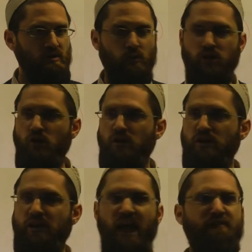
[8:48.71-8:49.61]
We're
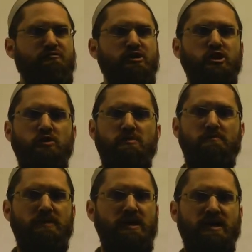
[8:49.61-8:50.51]
not, every human
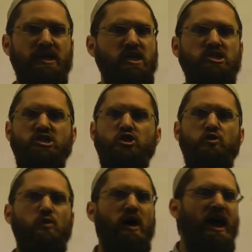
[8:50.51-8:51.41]
being, he doesn't do
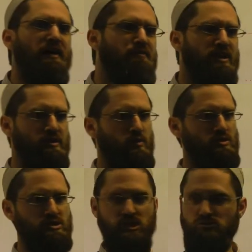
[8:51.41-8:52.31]
whatever he
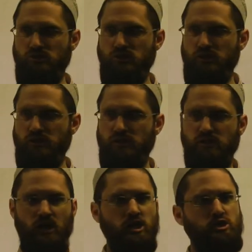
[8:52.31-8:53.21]
wants, he's restricted.
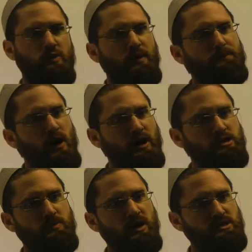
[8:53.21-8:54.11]
So he abides
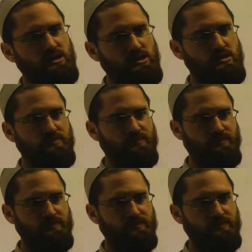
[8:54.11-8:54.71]
by a system.